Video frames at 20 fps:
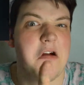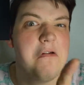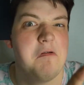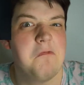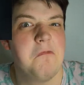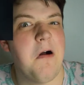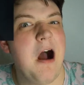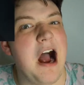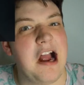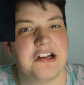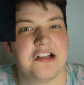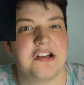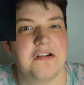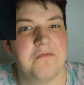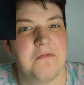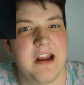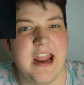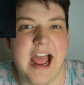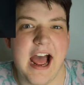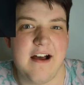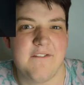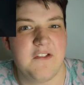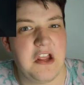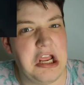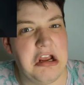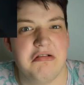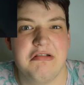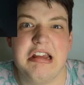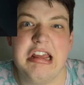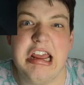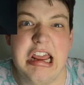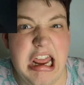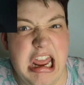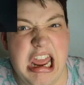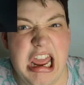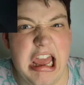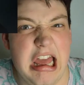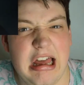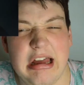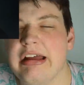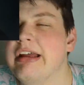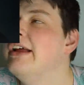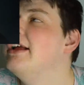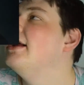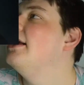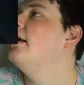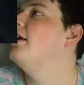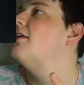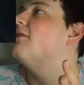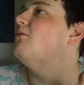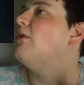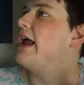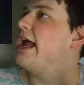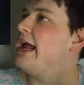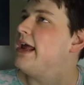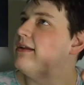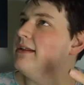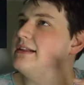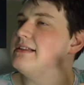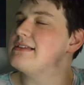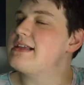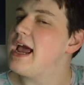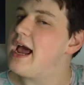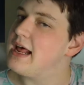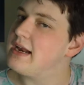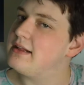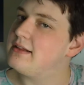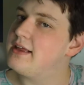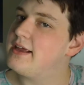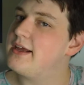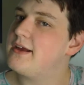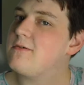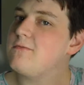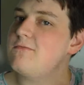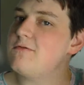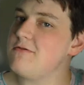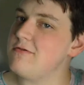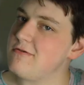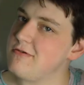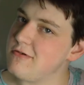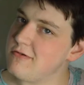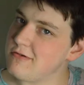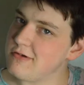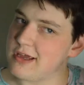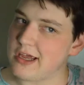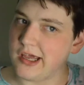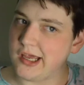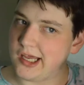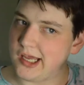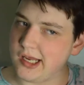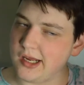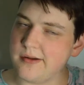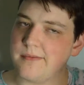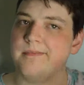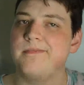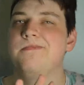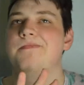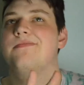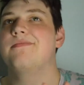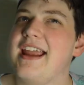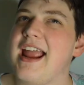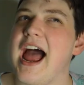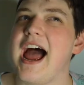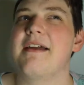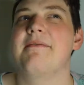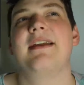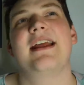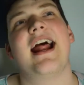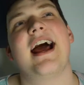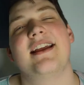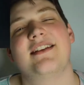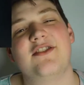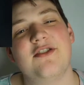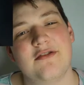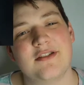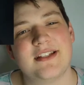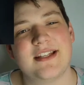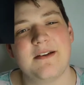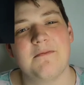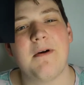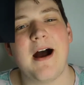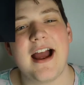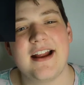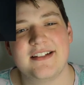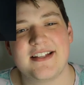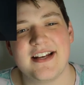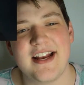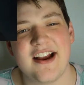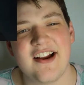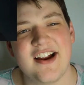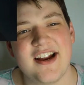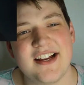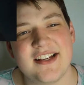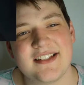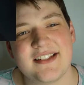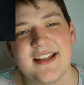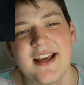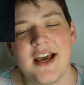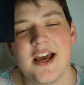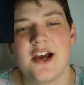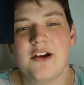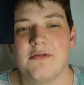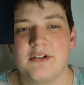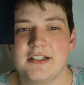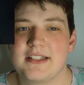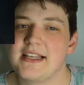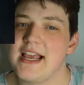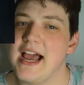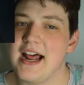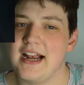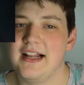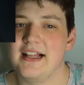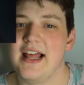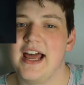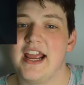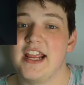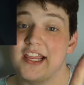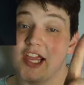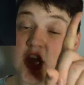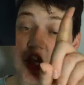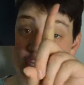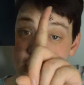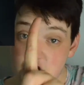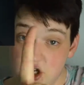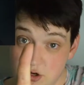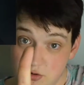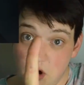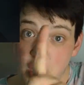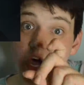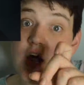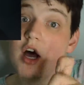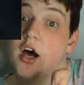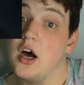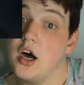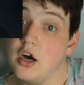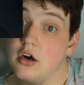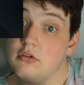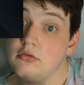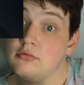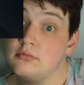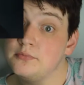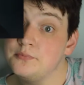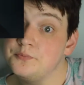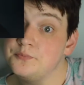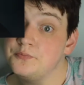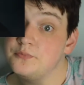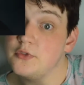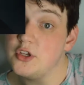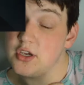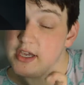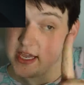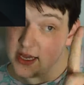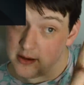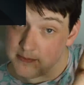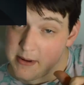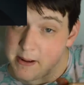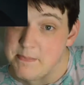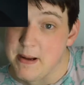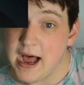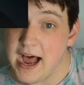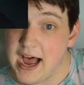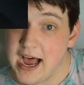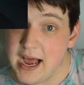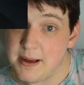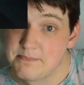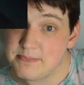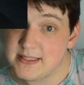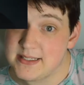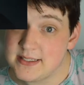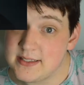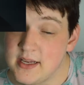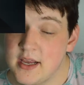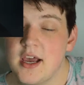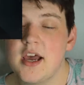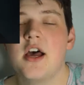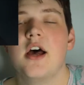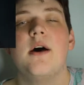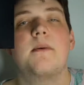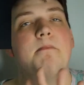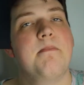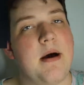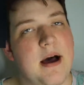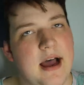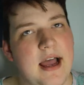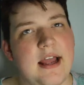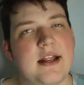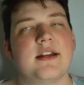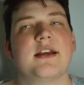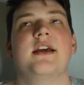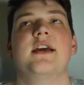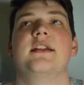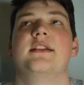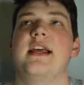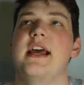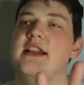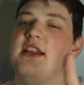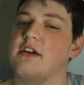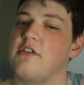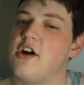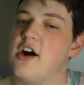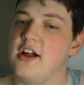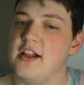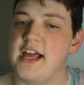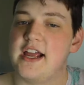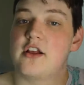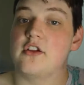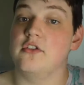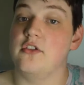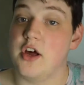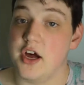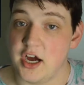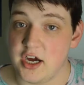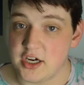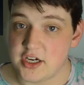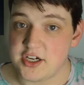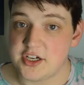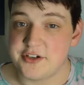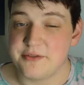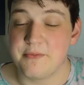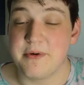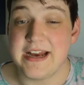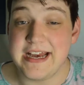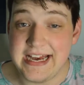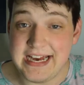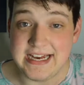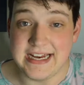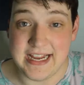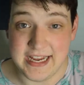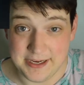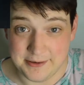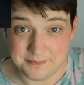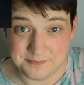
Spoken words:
why should we have you here? When it's kind of like, well, okay. I mean, I do see why Daenerys was kind of like, you a hoe, you killed my pops, but then they're all like, look, we need him.